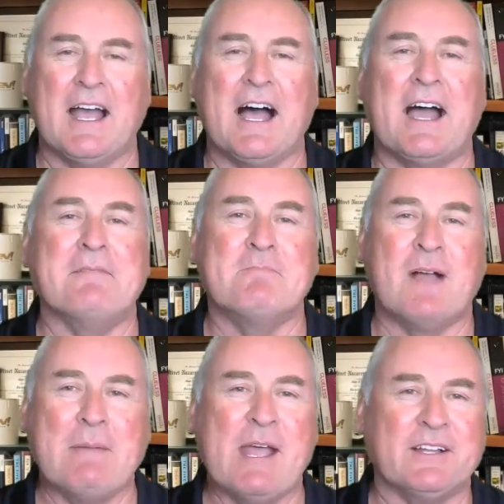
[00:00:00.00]
Hi,
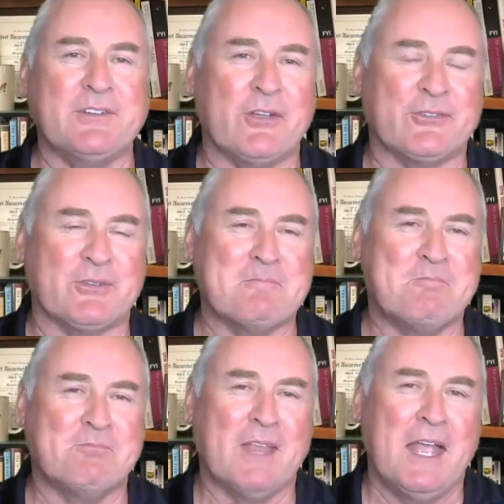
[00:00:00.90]
I'm Alan Nelson.
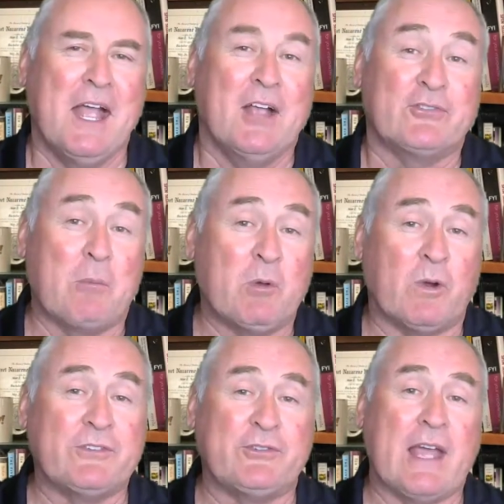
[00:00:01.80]
Someone
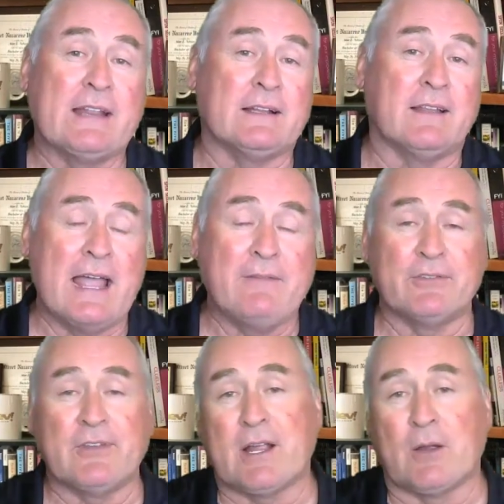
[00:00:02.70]
once said that
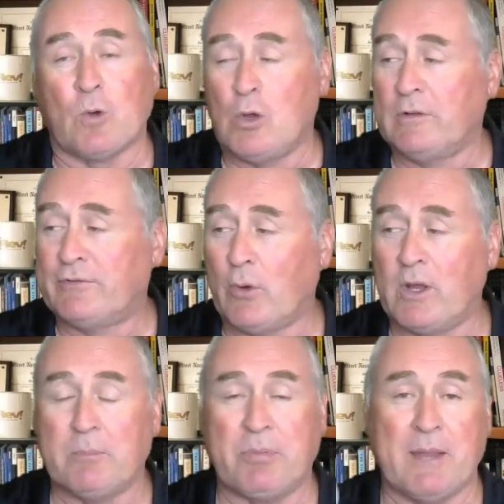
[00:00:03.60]
life is like a roll of
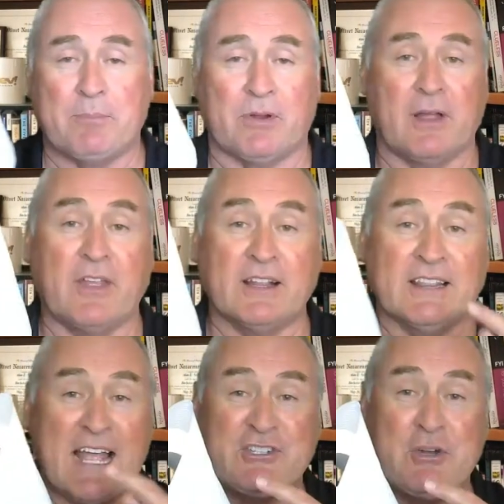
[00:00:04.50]
toilet paper. The
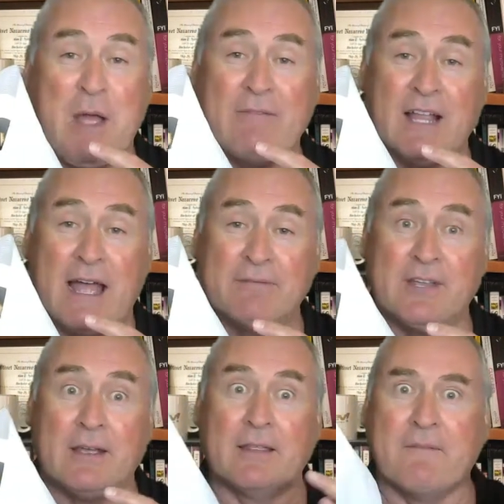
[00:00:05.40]
less you have
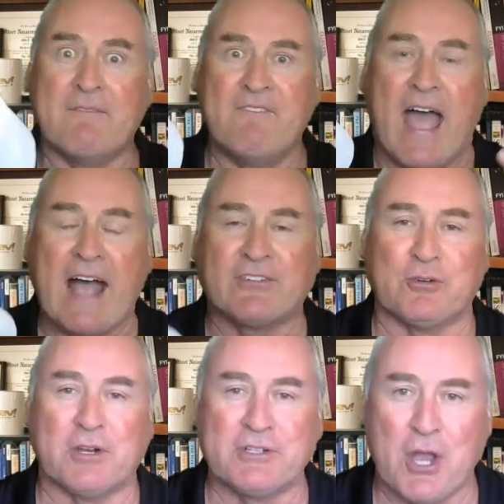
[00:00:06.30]
left, the
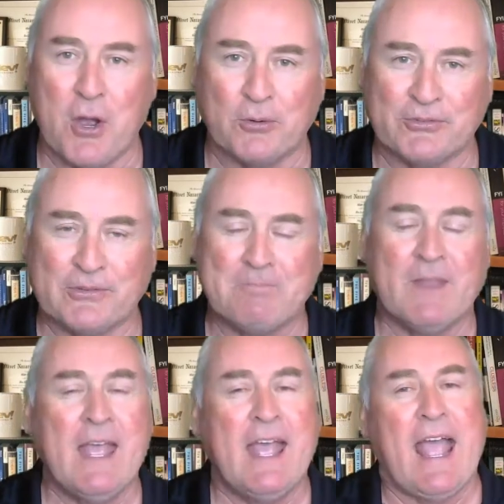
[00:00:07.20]
faster it goes.
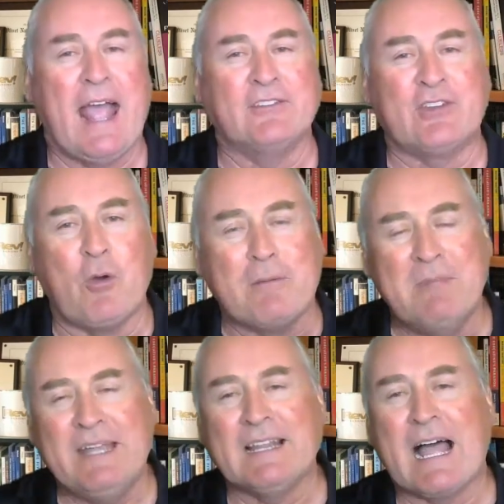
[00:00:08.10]
And so at
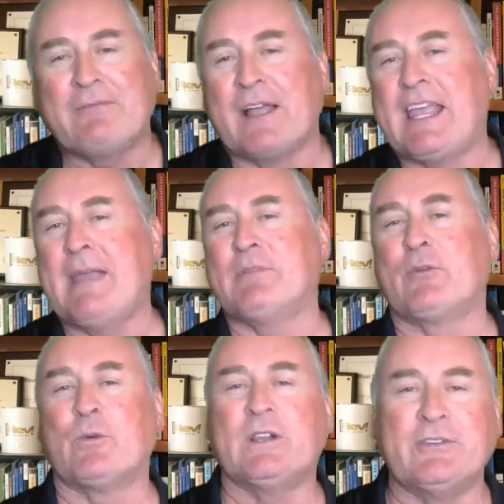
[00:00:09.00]
midlife, I came to
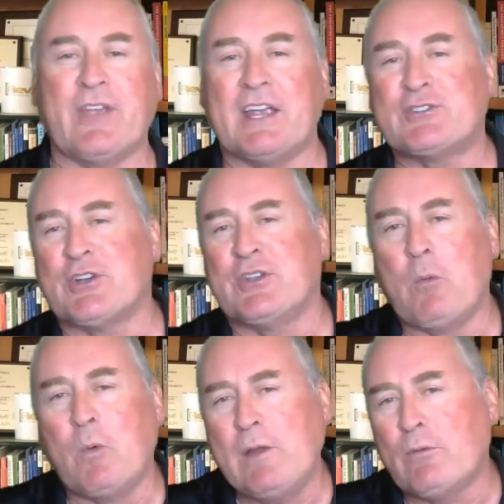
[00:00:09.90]
the realization
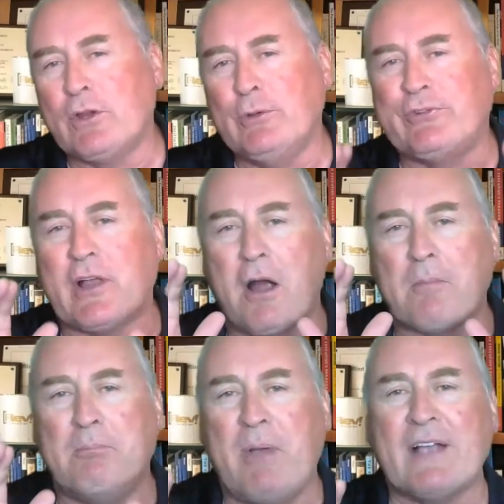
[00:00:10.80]
that we were using
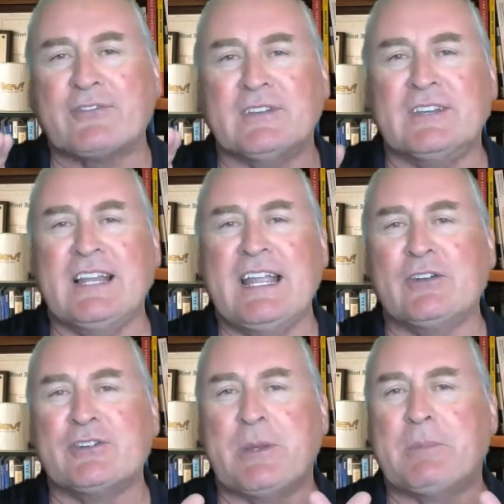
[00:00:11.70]
our best
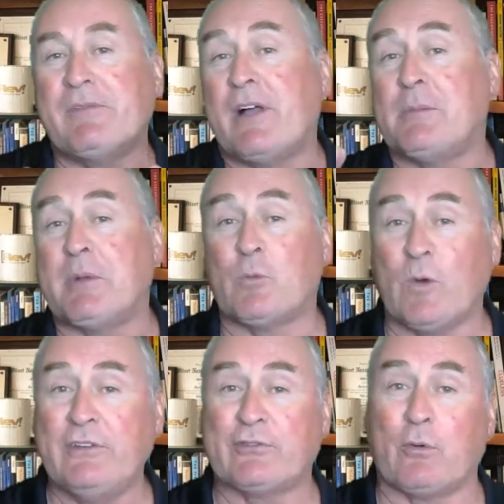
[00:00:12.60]
leadership development
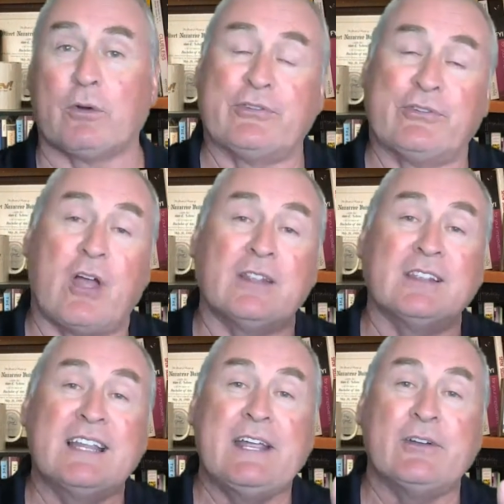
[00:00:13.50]
resources
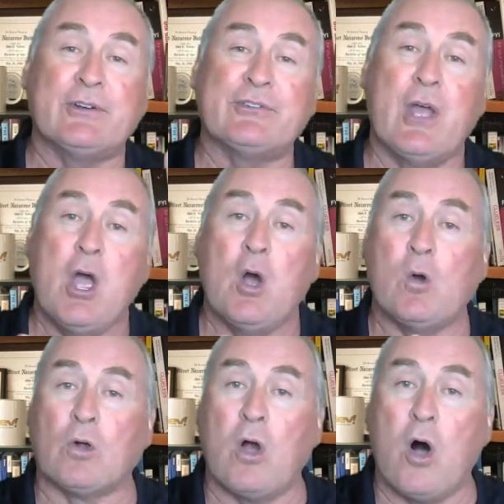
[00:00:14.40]
on leaders
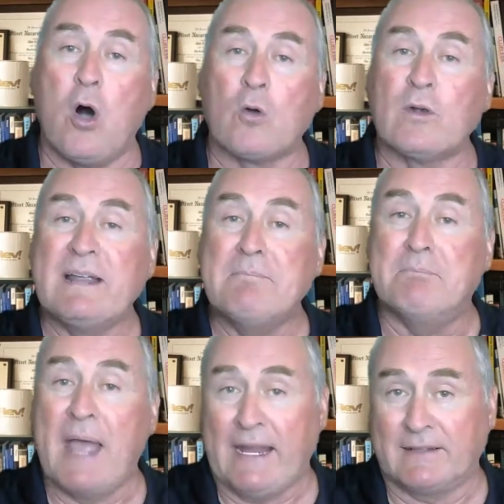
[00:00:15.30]
who are
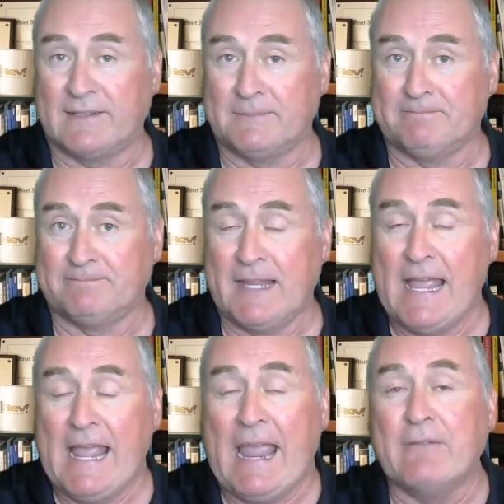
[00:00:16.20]
already baked.
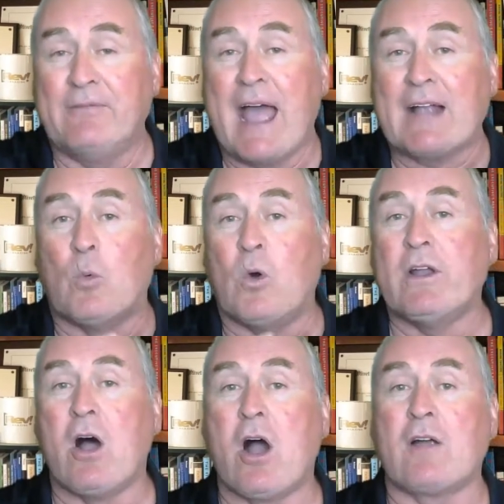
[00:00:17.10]
In fact,
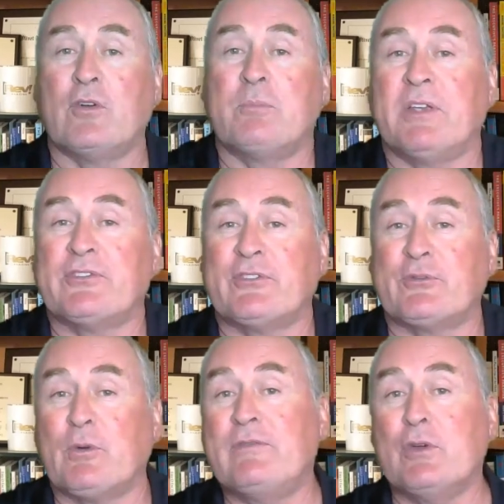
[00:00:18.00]
one Harvard
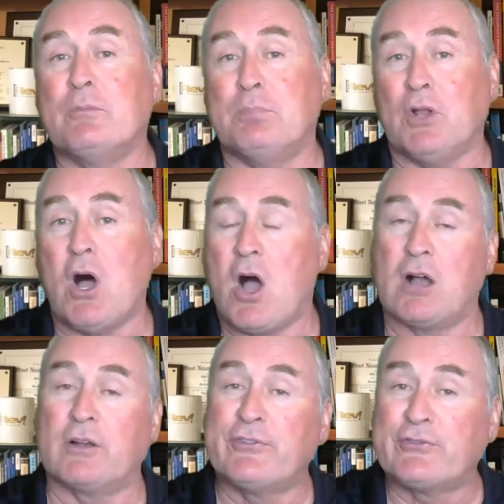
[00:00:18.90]
Business Review
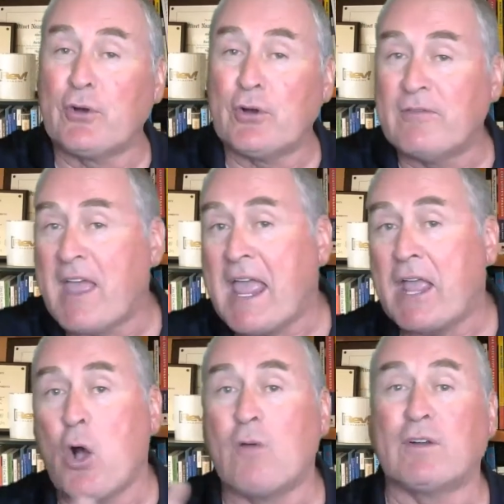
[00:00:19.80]
blog
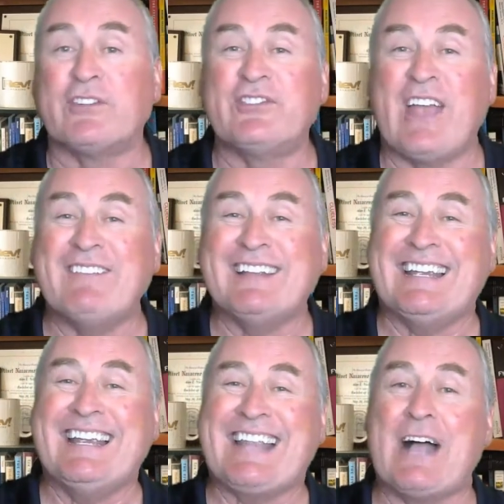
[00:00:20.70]
surveying over
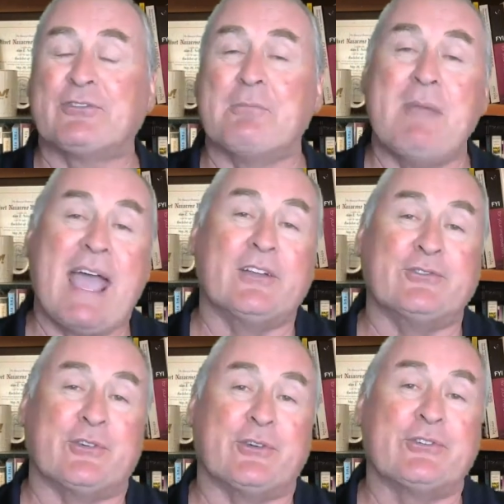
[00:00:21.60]
17,000
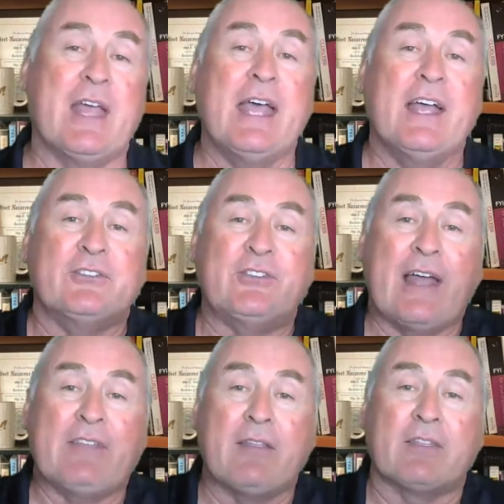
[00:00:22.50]
managers
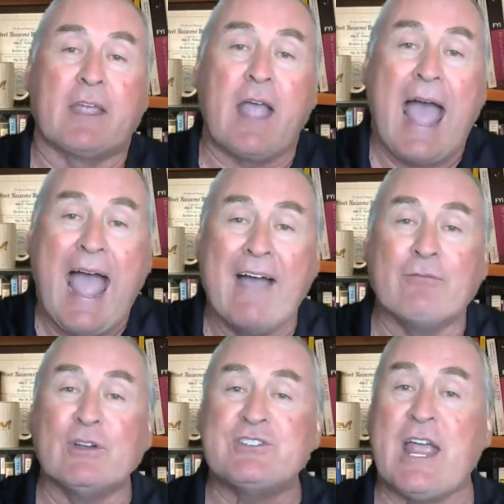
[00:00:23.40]
said that the
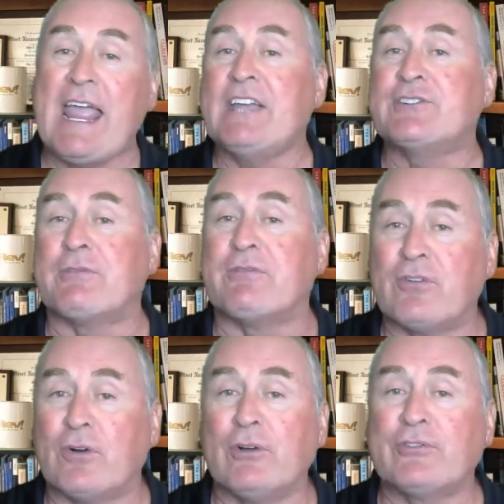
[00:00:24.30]
average age of
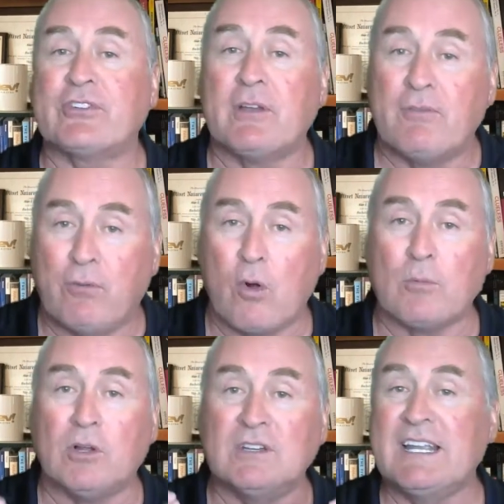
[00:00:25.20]
first
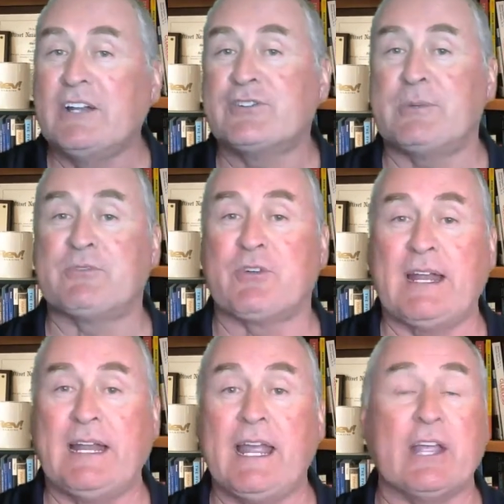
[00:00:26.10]
formal leadership
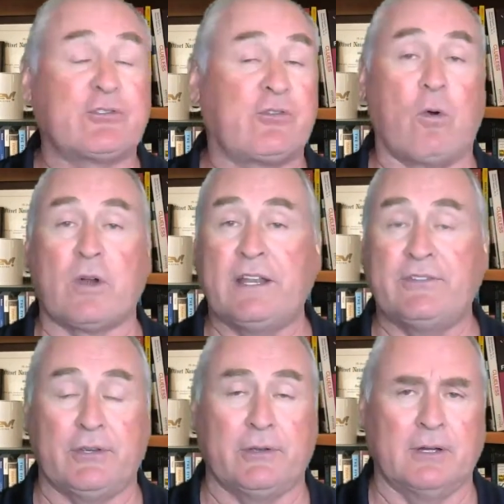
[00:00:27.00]
training is
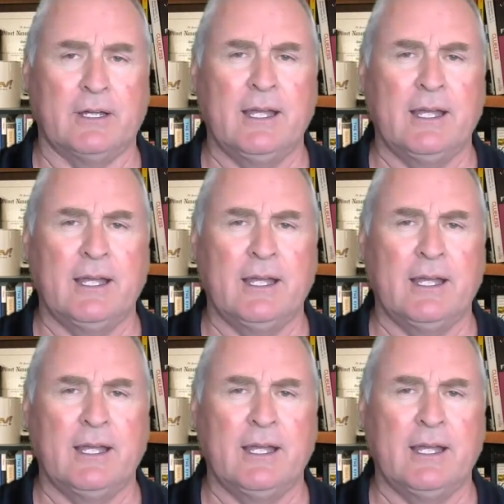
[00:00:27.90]
42.